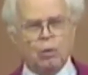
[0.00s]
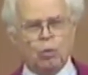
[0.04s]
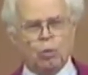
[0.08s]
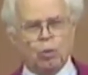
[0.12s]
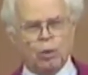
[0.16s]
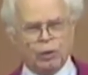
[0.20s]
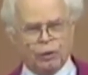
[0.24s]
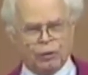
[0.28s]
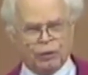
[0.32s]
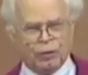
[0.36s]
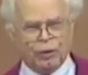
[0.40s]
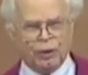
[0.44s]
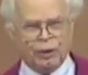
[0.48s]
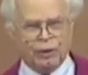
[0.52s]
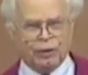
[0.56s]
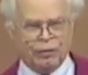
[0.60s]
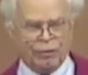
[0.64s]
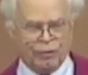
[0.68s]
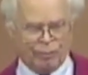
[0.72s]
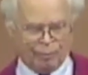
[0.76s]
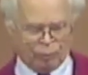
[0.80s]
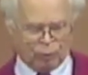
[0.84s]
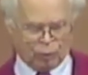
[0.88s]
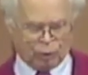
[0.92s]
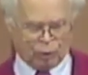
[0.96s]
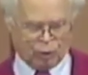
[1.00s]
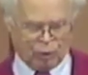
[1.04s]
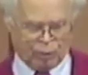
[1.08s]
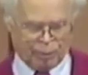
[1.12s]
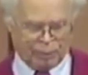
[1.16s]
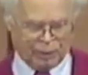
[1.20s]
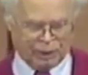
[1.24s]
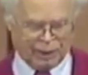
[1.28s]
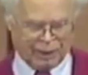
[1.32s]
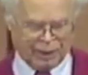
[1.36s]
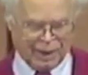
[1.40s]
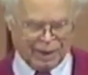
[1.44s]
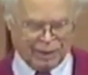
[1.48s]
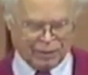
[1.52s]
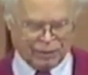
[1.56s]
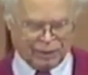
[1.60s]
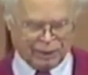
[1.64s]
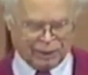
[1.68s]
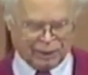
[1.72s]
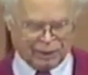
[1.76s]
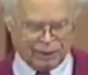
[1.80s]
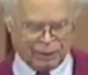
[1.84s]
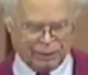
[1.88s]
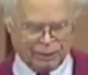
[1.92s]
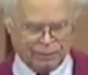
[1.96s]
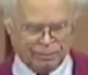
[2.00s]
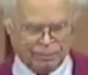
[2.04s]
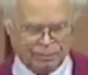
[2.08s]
1/3 of them were Roman Catholic.